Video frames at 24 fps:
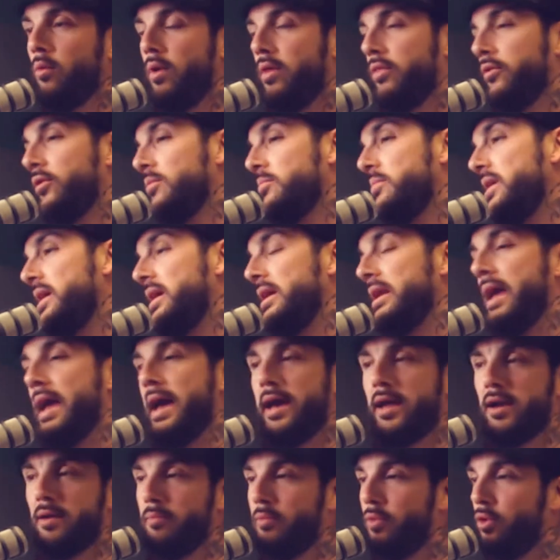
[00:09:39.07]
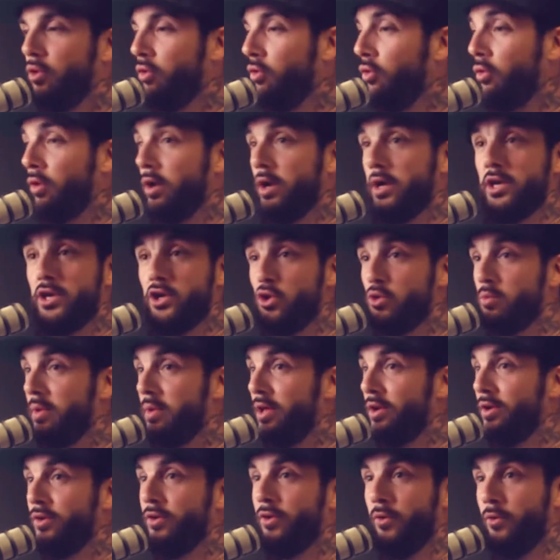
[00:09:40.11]
whether it be an animal or a
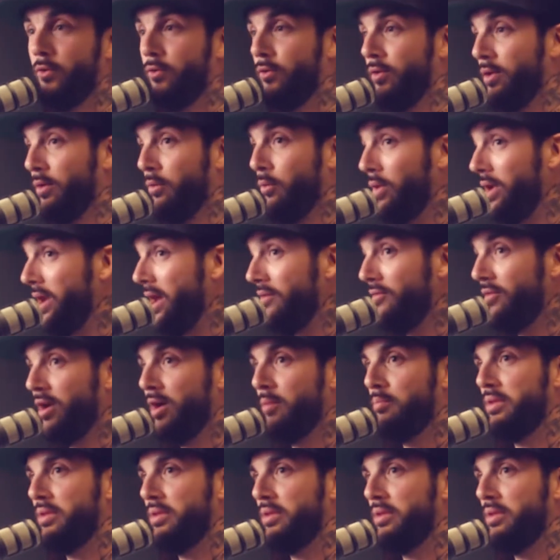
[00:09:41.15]
human or whatever.